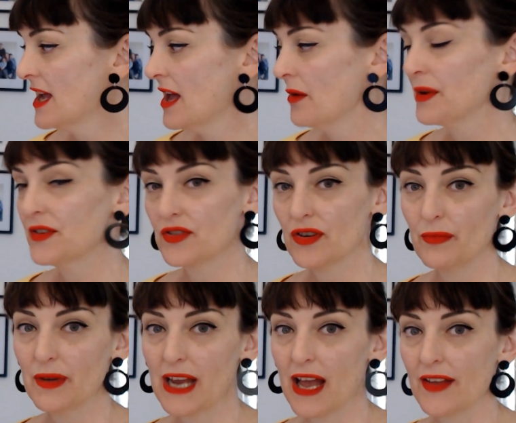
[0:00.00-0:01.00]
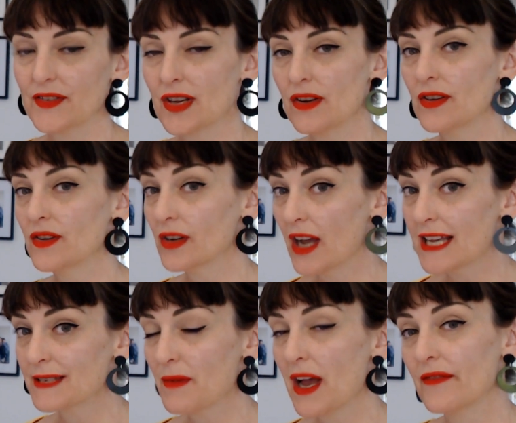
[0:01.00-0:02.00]
with Jupiter. So you
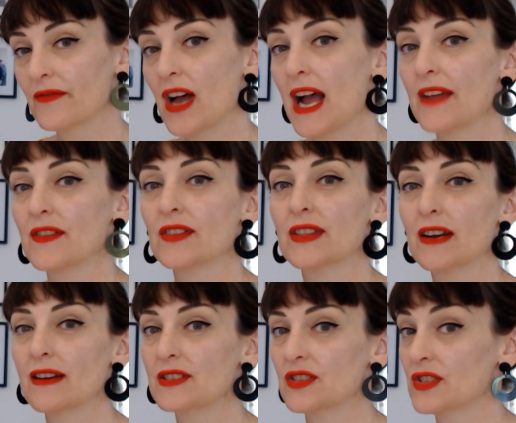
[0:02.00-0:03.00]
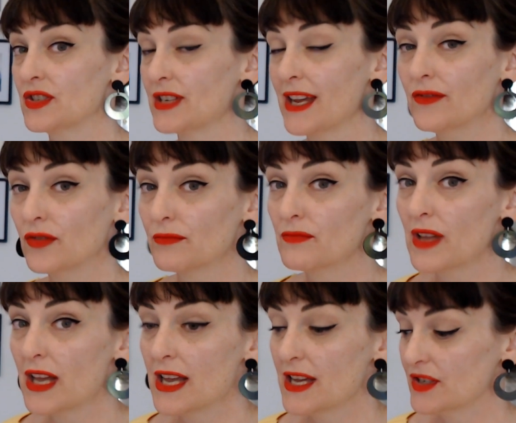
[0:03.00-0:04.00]
guys might find that there is just generally
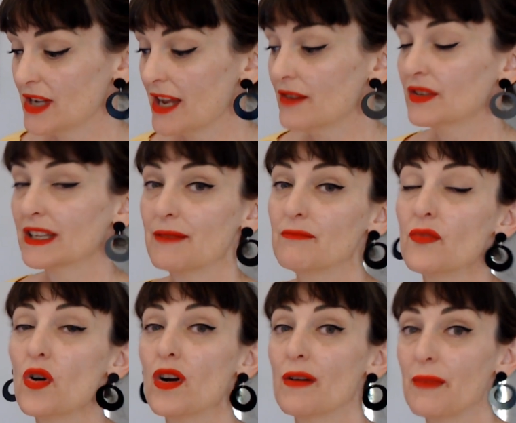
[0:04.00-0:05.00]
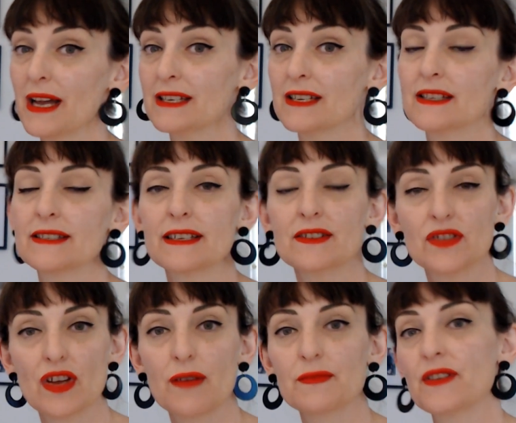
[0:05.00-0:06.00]
more abundance in
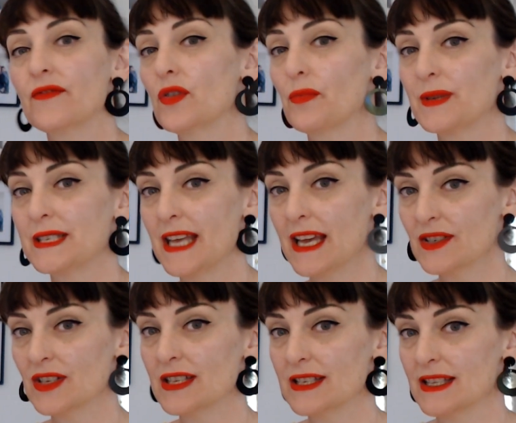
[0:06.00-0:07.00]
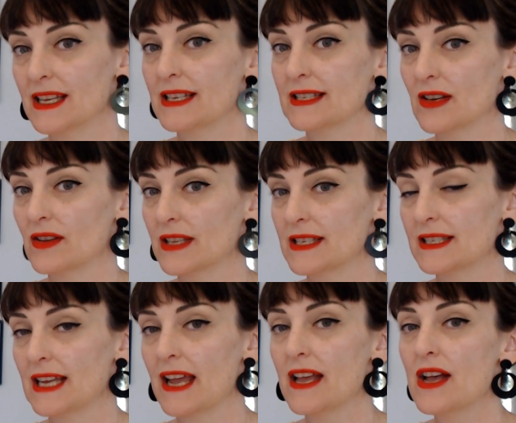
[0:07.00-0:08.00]
terms of your possessions on this
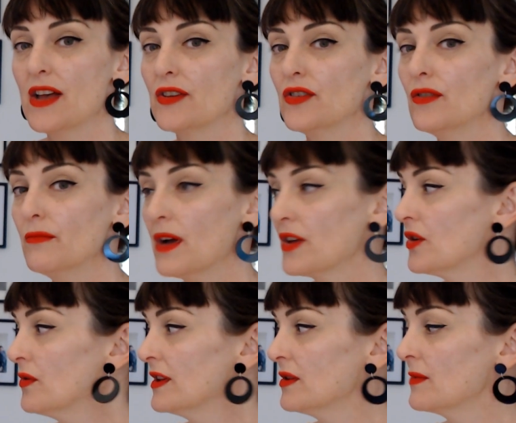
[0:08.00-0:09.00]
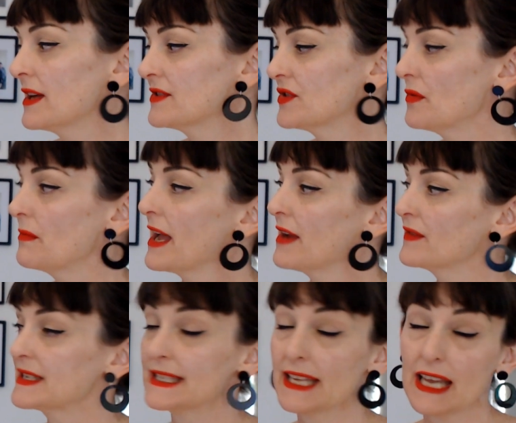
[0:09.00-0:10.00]
day. You are the ones who may
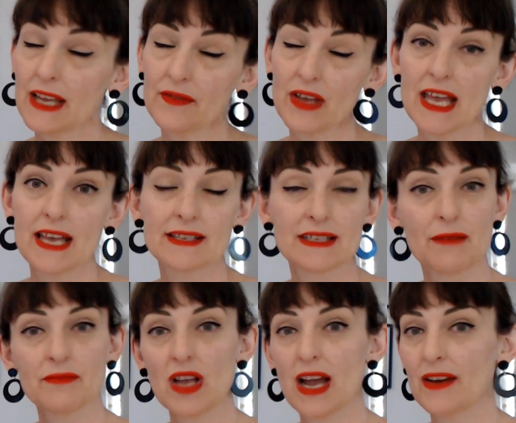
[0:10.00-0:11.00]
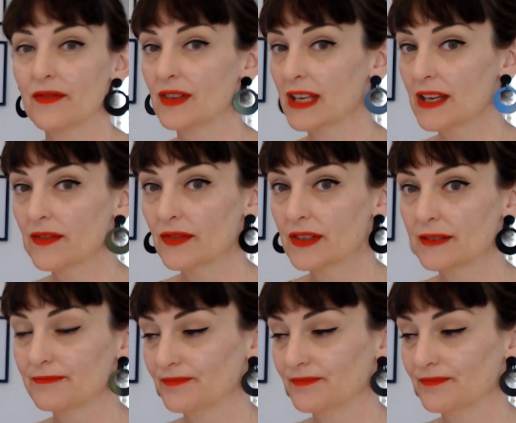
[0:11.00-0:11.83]
receive some kind of gift,